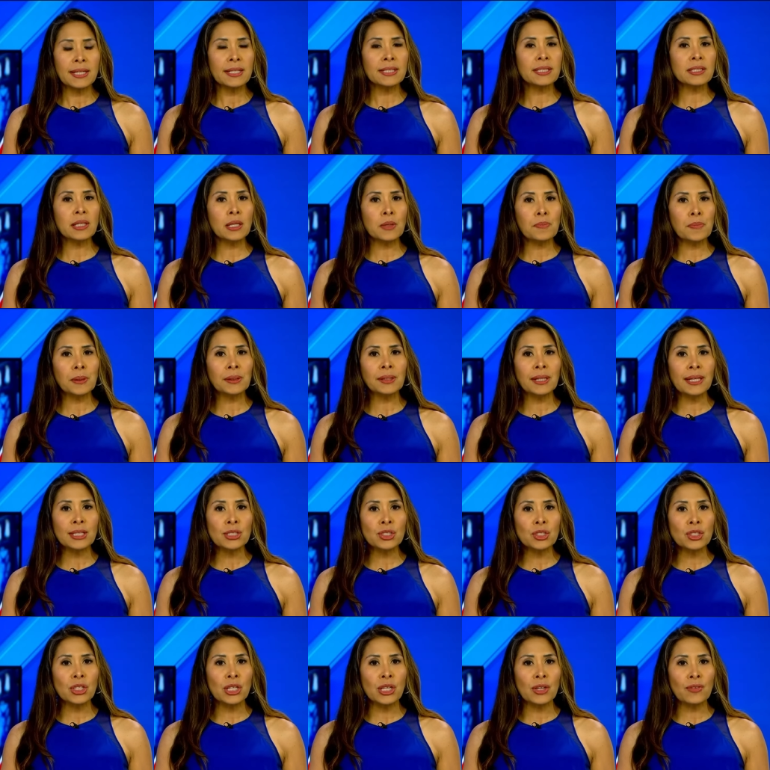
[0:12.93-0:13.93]
Easley
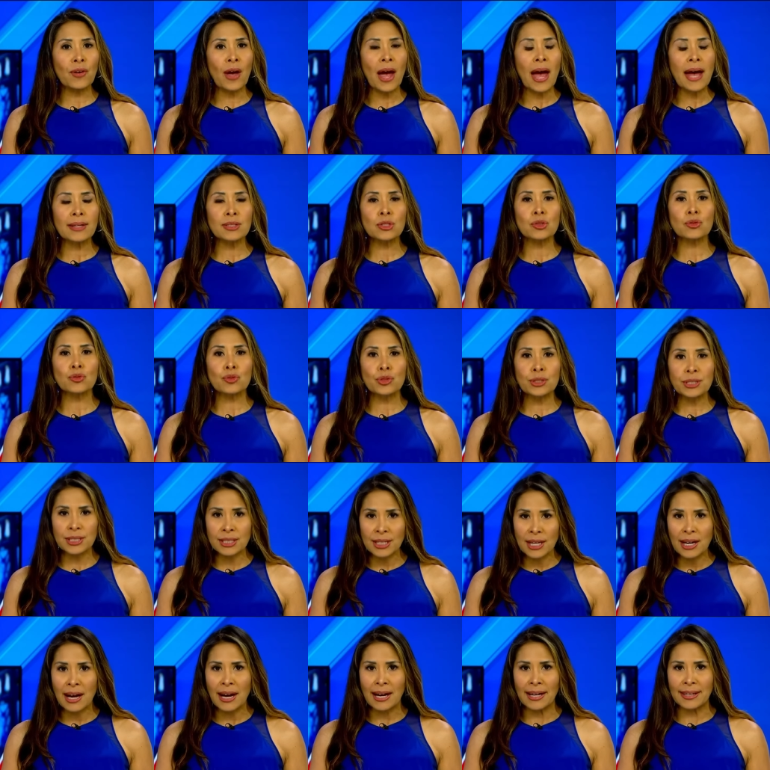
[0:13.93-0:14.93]
police chief has
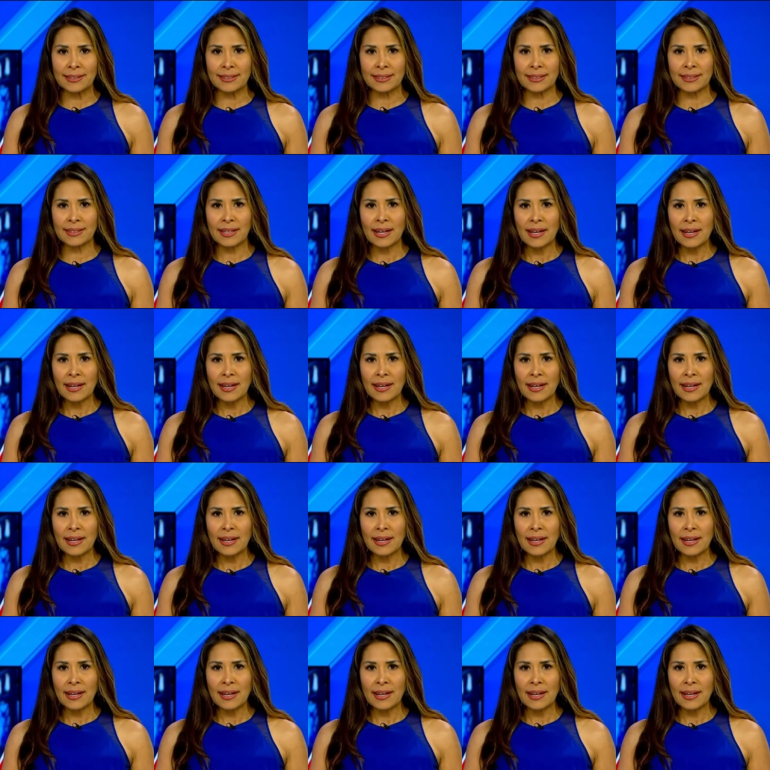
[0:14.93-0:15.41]
resigned.